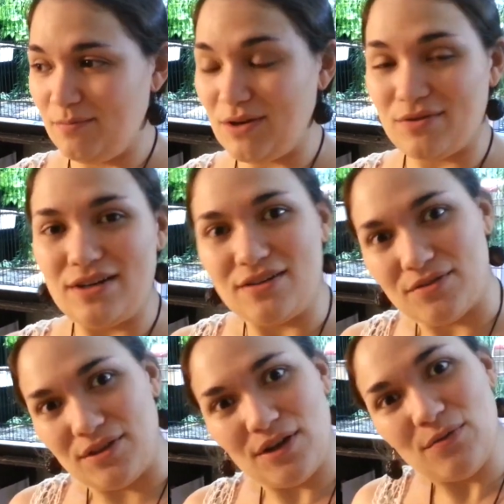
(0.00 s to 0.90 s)
But running's
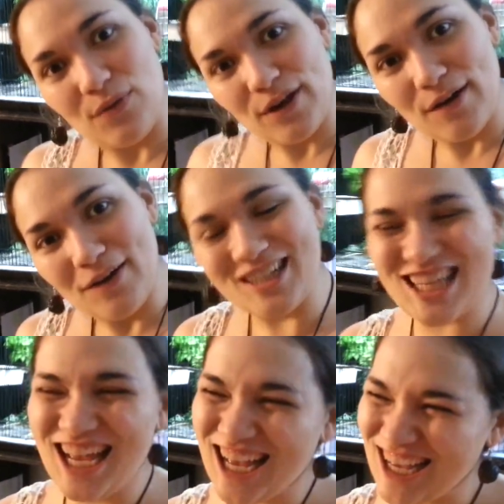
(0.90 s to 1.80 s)
really good for you,
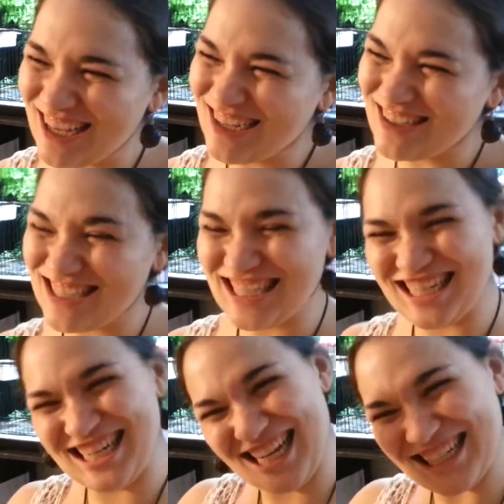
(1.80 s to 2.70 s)
so it's
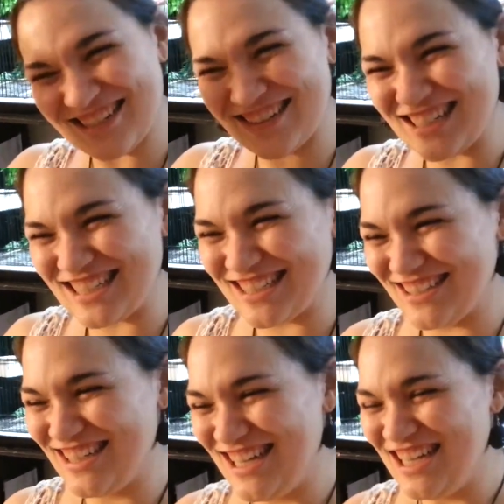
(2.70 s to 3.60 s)
like a
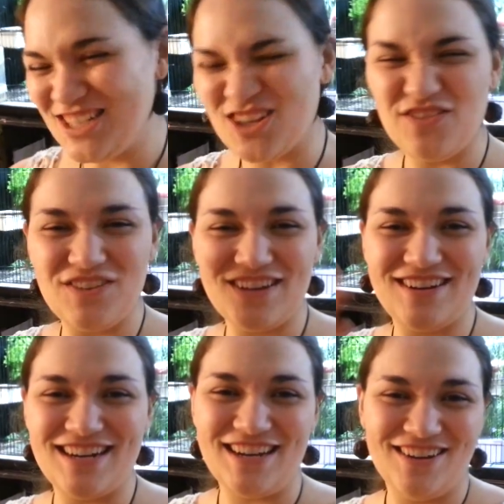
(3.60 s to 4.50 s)
catch-22. So I'll
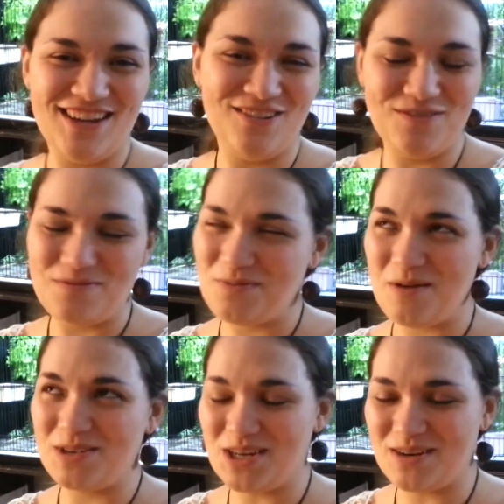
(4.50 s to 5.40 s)
figure it out and
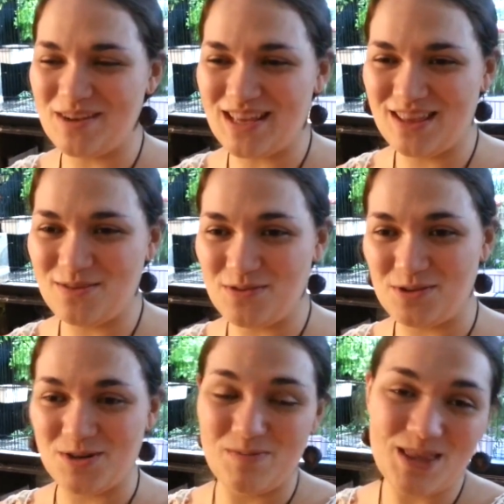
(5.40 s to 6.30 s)
probably talk about that in the
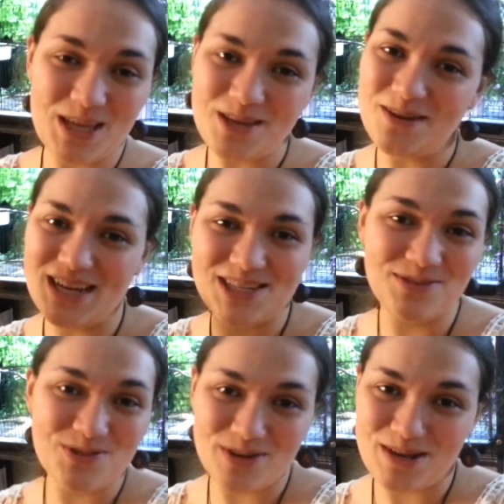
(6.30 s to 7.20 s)
future. But thank you guys
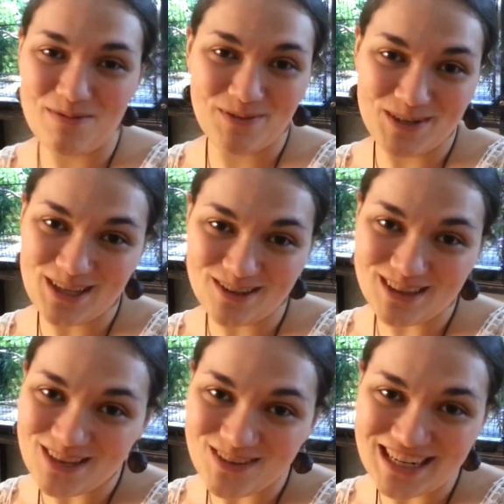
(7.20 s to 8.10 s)
for joining me for another
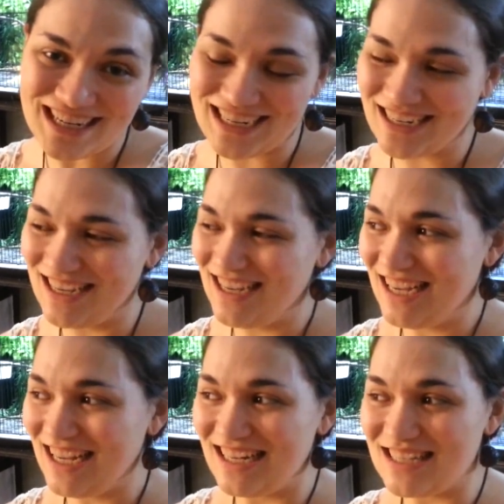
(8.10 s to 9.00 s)
leafy day,
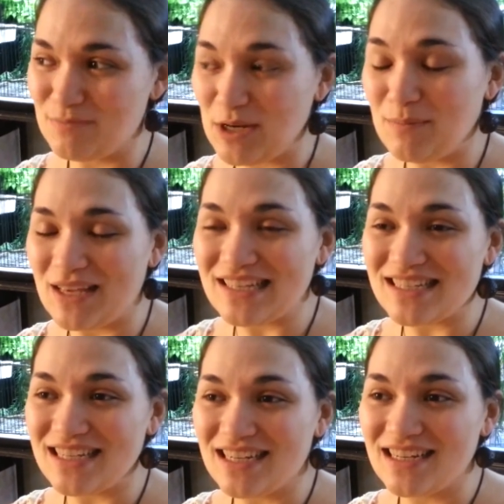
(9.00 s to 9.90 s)
it has been
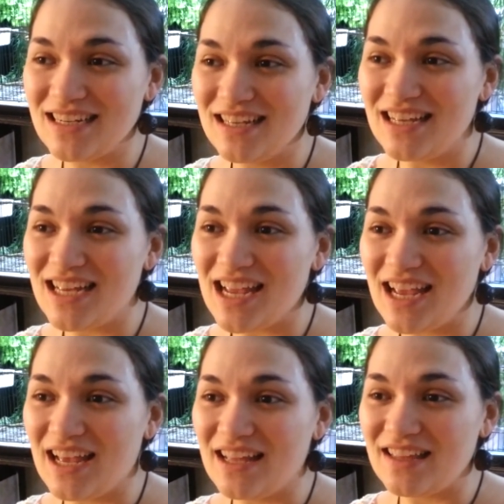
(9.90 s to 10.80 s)
amazing
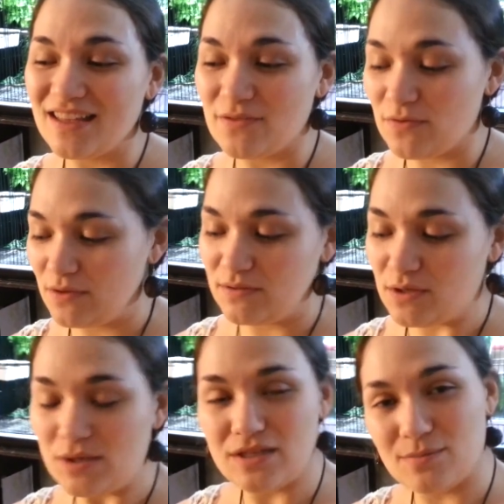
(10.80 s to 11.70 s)
and full of
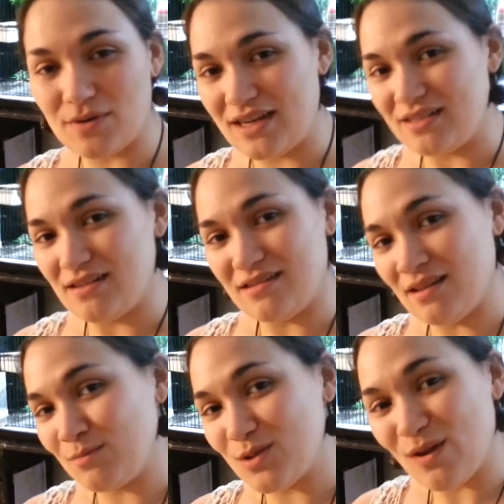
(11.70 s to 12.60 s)
so many surprises
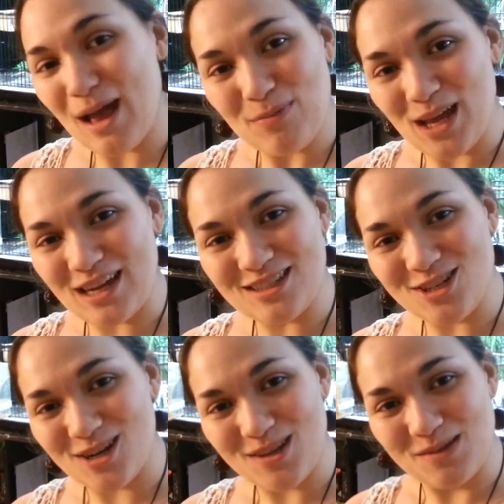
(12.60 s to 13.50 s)
and I'm so happy I got to
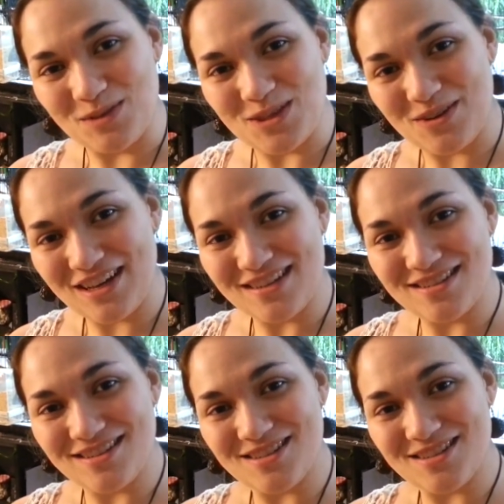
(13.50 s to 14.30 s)
share them with you guys.